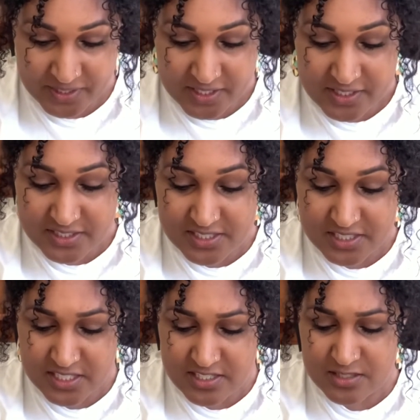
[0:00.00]
The sea
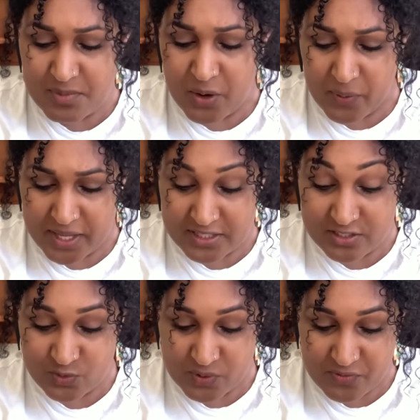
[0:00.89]
smell enters
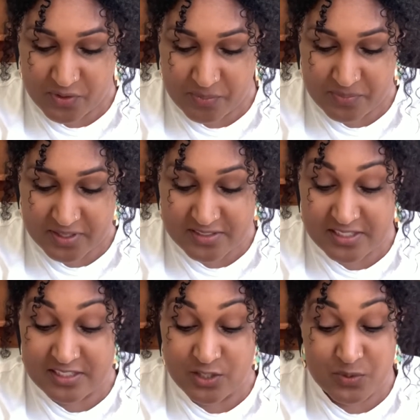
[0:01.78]
with them as they
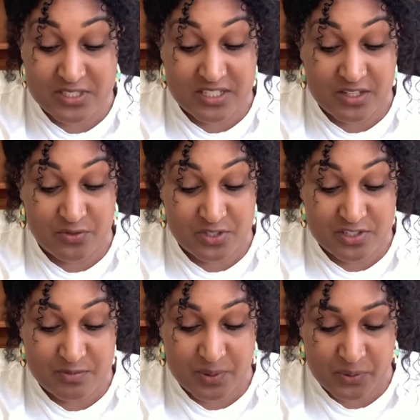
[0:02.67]
siddle and sliver and
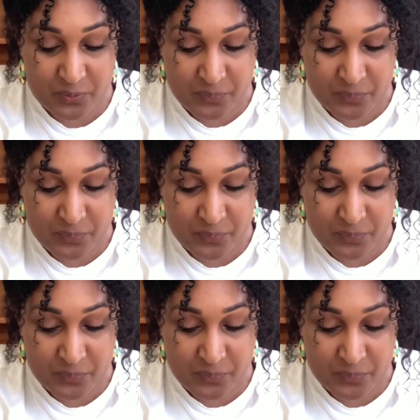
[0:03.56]
spill